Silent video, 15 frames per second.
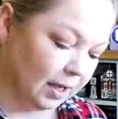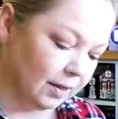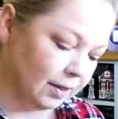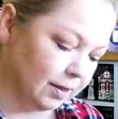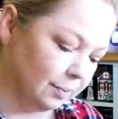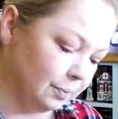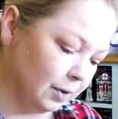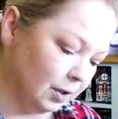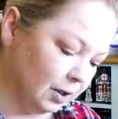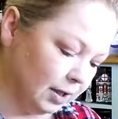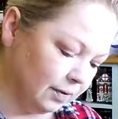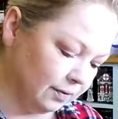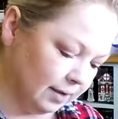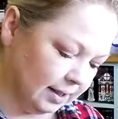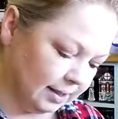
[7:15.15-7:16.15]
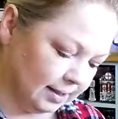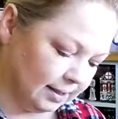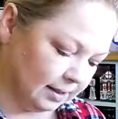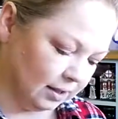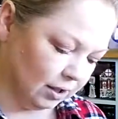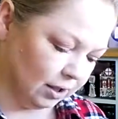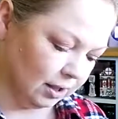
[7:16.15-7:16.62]
The beauty of these
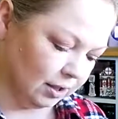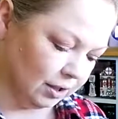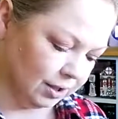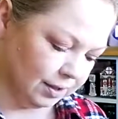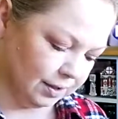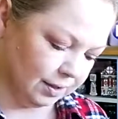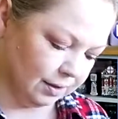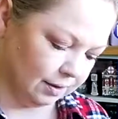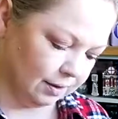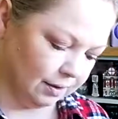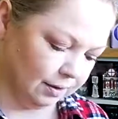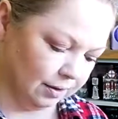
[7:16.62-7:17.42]
is you can just,